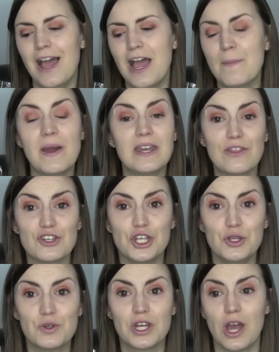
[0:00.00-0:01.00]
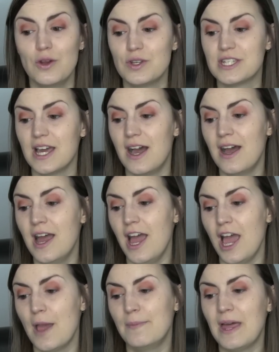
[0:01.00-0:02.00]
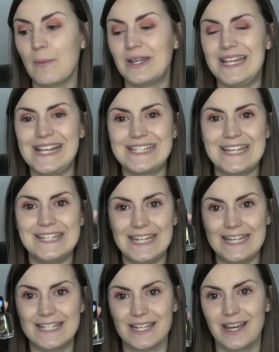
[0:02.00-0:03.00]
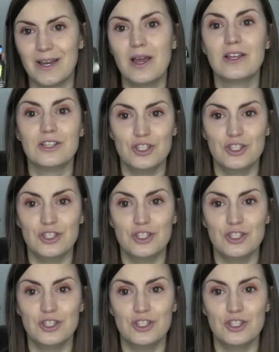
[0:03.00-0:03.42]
Another 2 coater, that one is Edyta